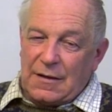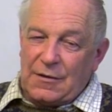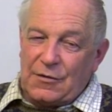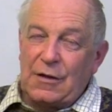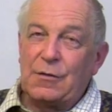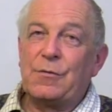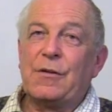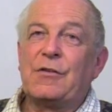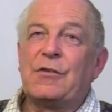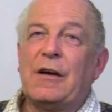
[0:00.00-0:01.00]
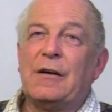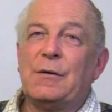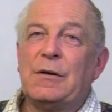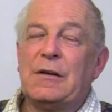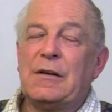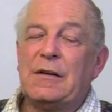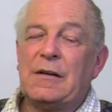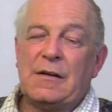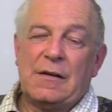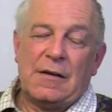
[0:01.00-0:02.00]
a deal for the show,
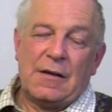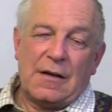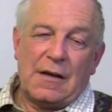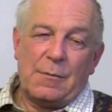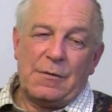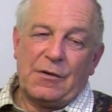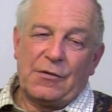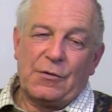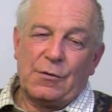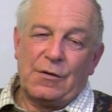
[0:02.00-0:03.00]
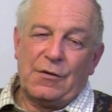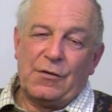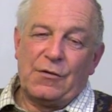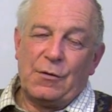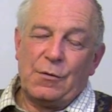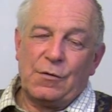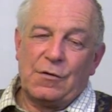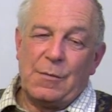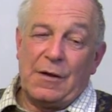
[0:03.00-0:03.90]
and we just thought this is too good to